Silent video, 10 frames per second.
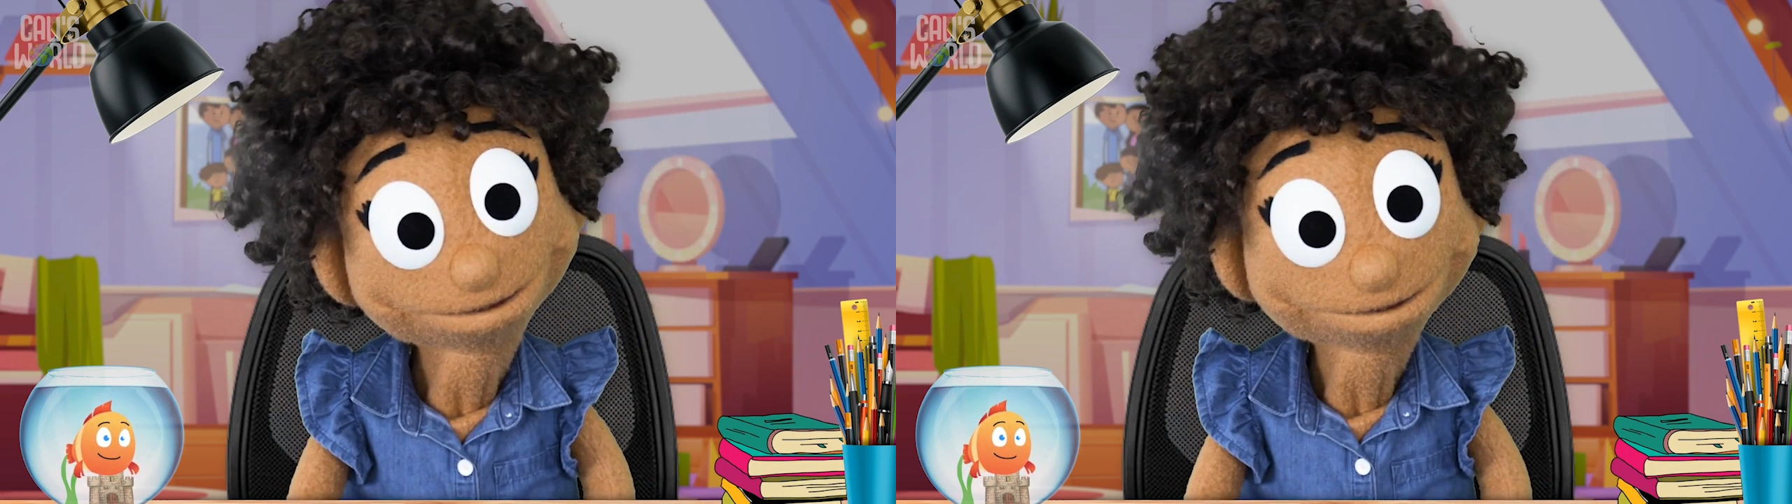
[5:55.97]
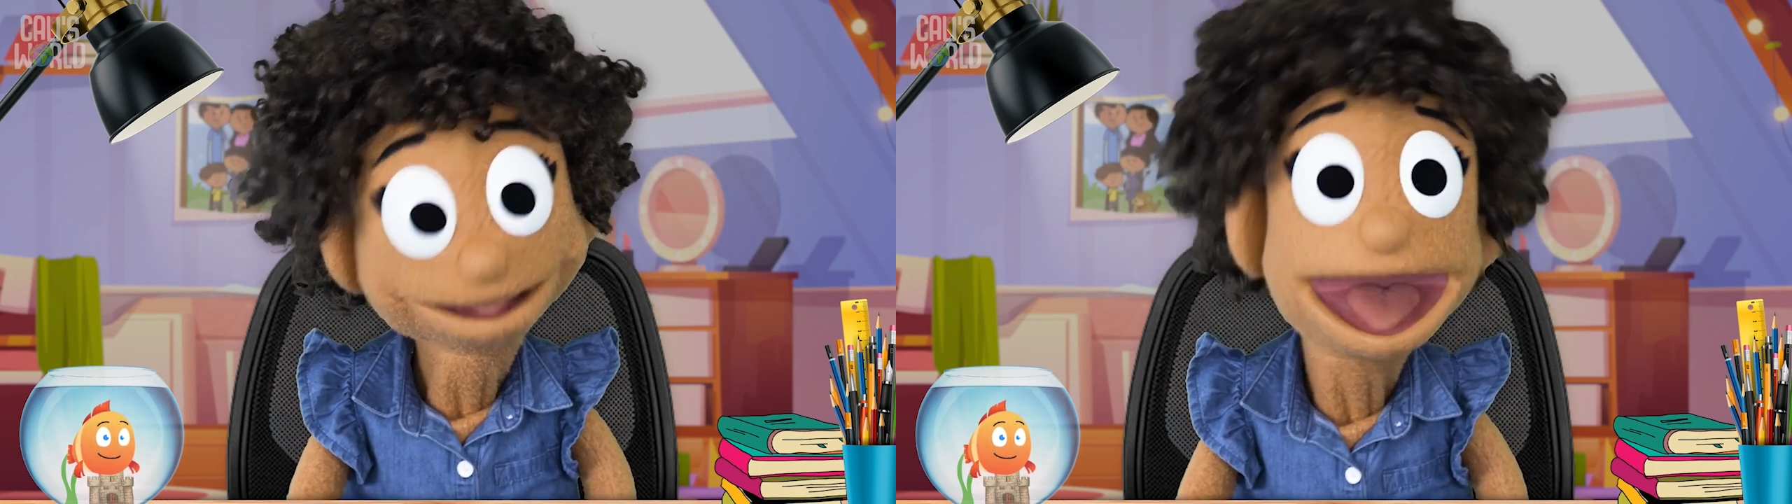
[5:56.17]

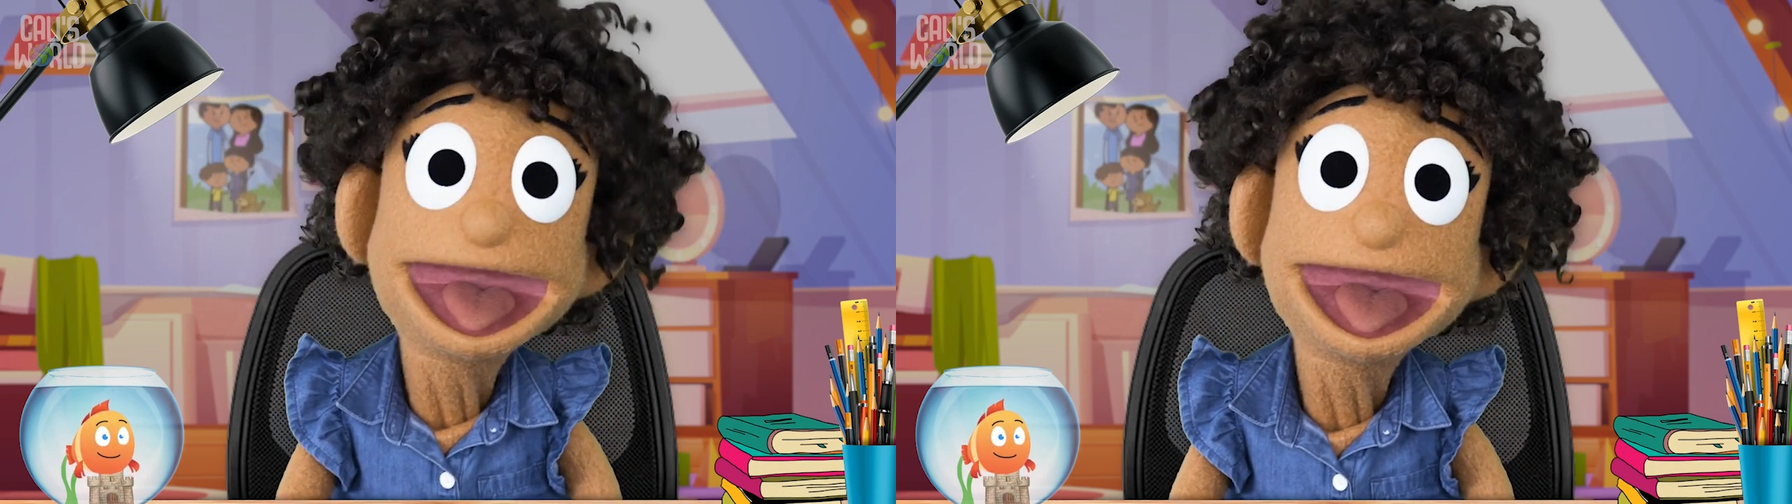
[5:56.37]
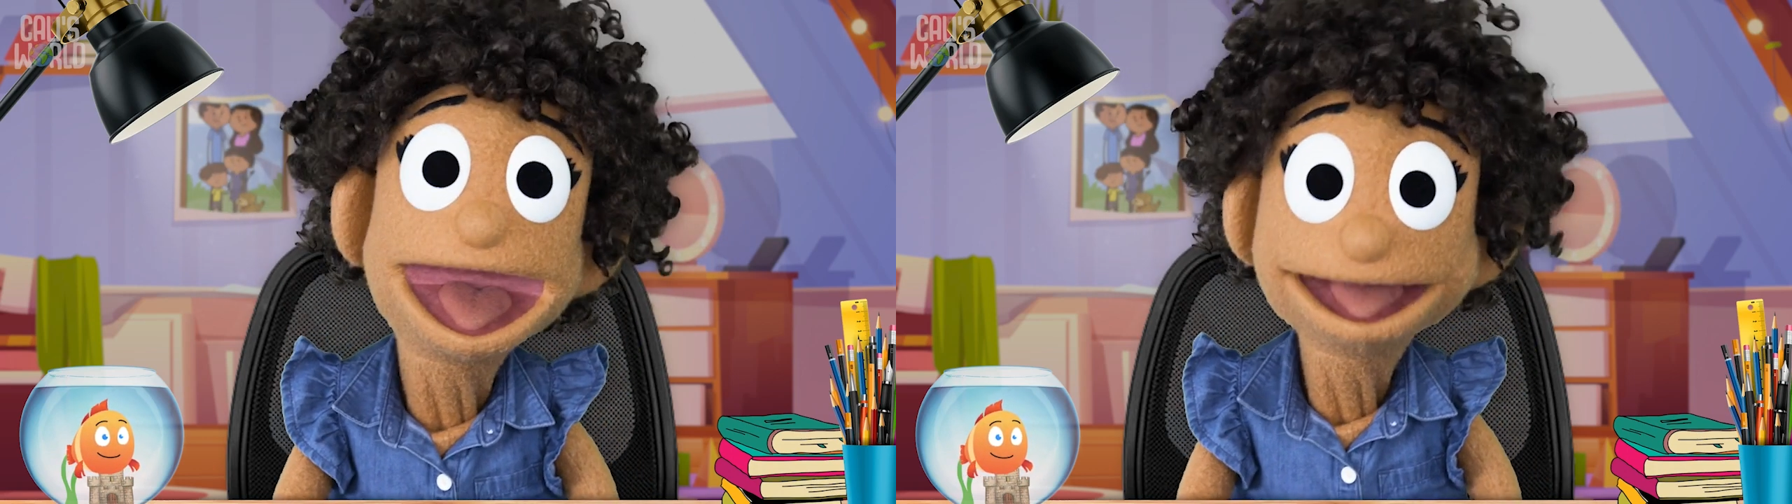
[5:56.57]

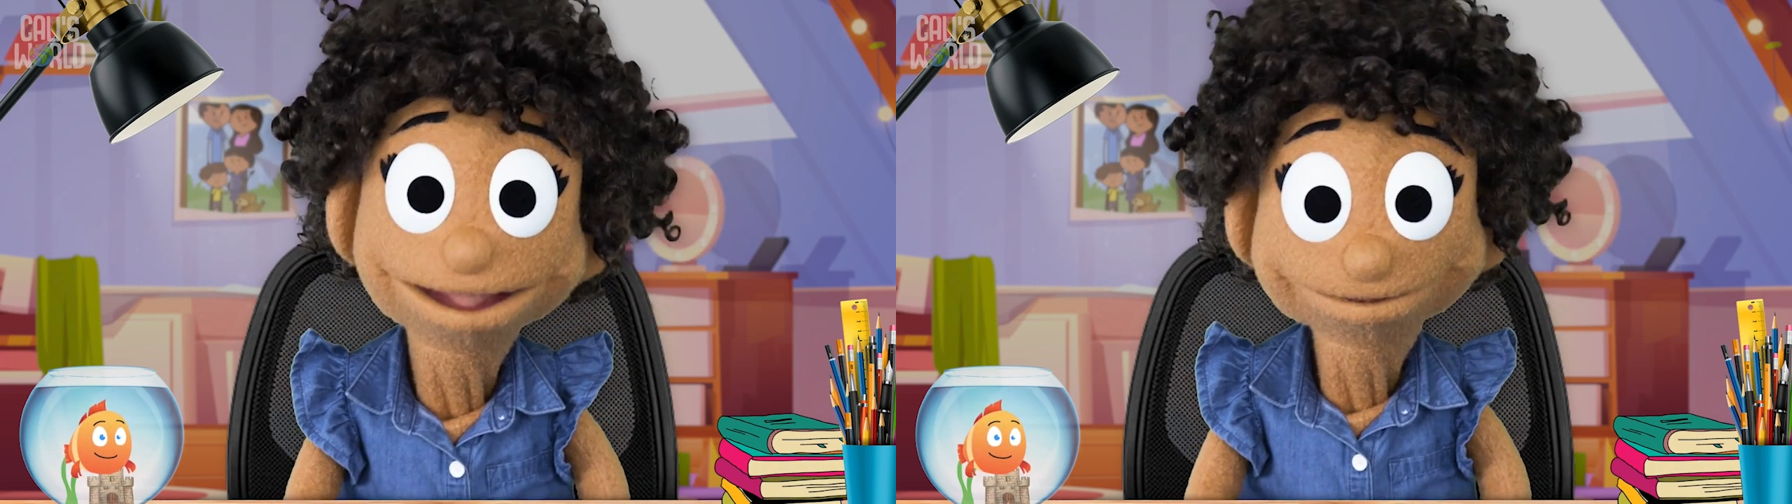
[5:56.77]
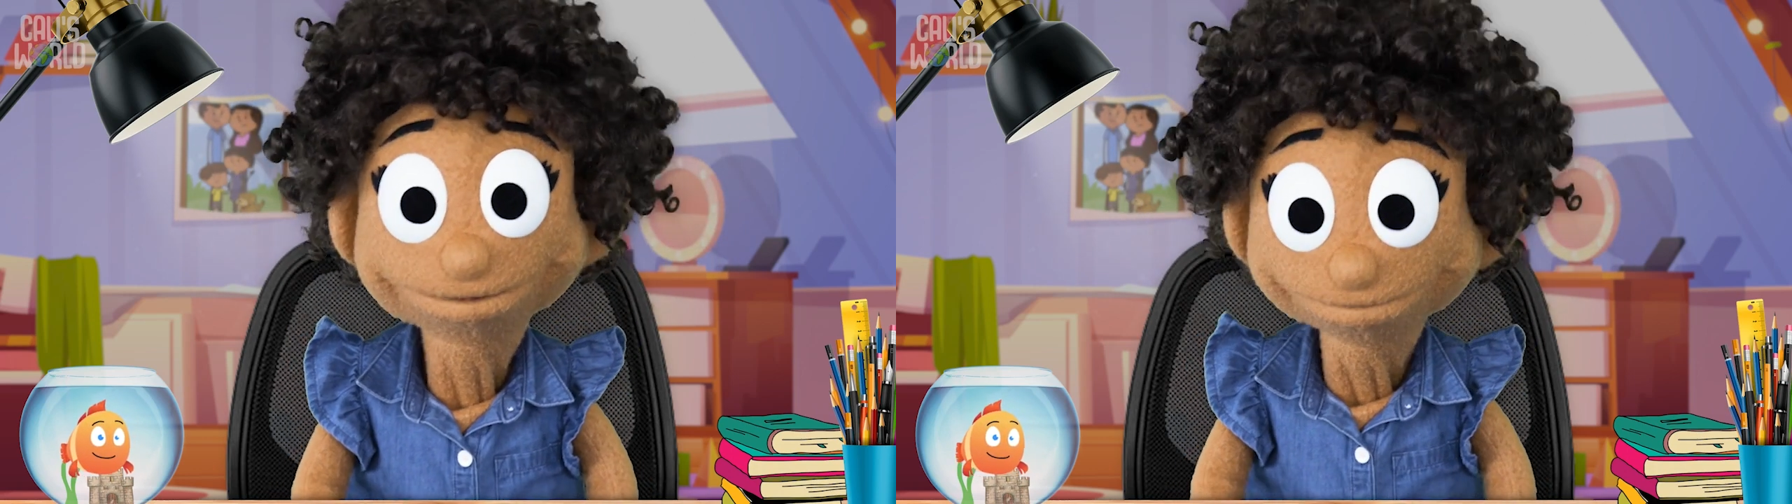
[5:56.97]
sad.